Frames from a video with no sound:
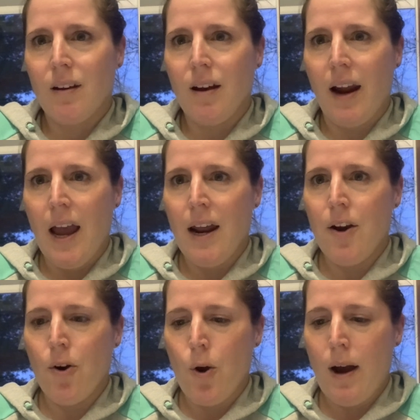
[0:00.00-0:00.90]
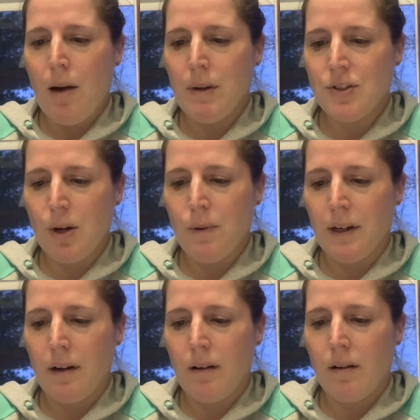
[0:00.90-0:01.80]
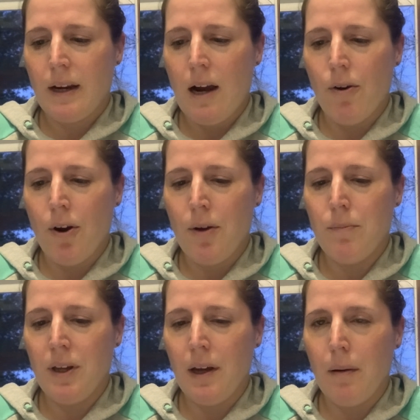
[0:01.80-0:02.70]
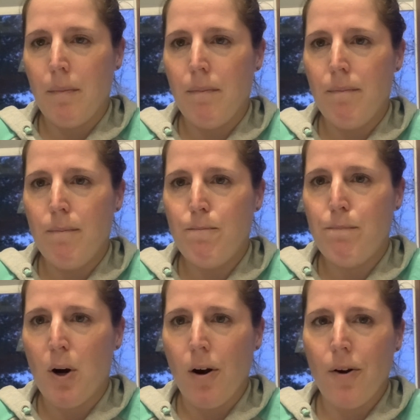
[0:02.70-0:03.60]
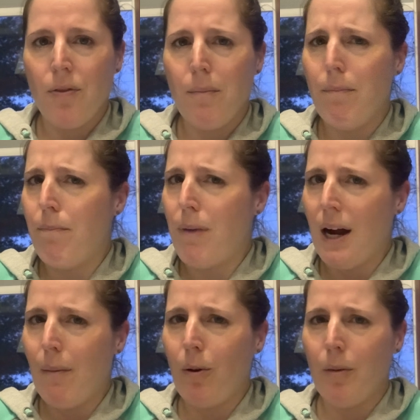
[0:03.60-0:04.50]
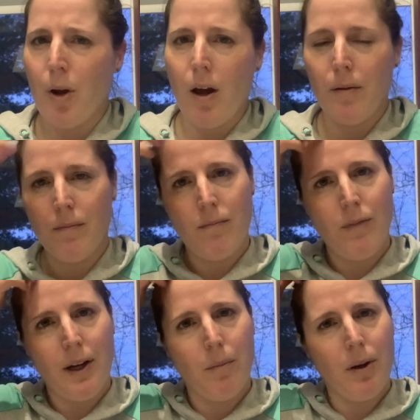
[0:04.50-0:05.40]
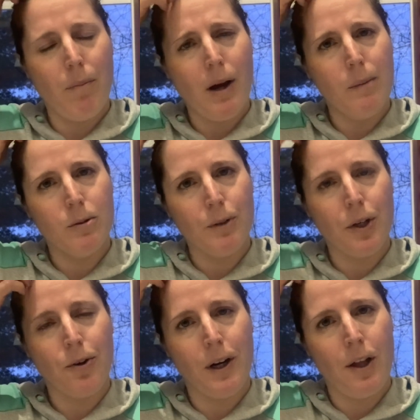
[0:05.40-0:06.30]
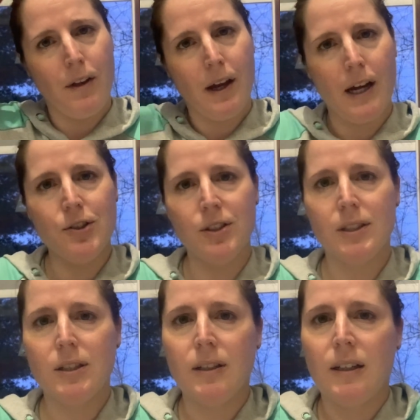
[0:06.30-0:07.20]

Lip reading: Again, I don't know how much I would count on it being part of the Bible. I'm not like a big Bible reader or anything. I just